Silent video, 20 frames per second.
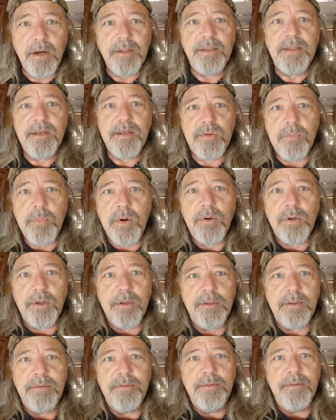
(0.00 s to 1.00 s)
on this
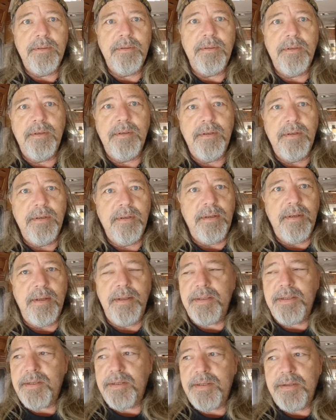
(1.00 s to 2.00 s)
motor.
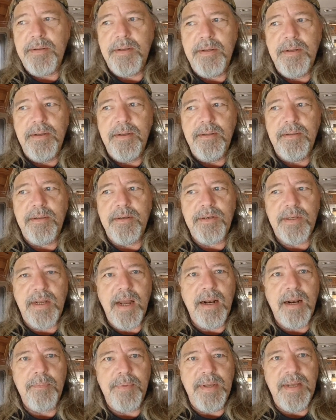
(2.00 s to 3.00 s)
It's there's
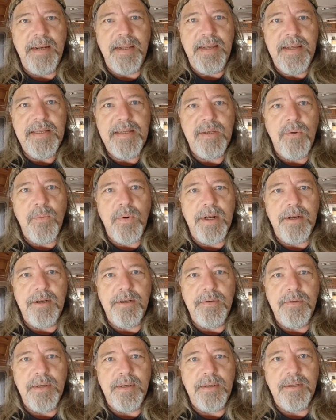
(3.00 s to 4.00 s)
got to be an easy way
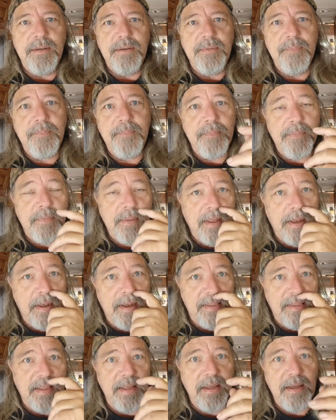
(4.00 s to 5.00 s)
to do it.
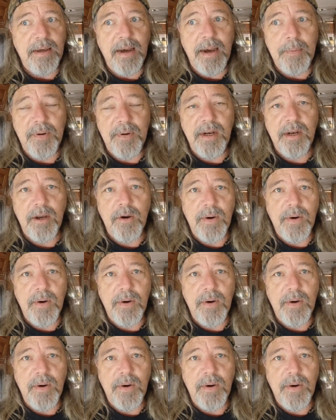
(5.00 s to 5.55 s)
I think I'm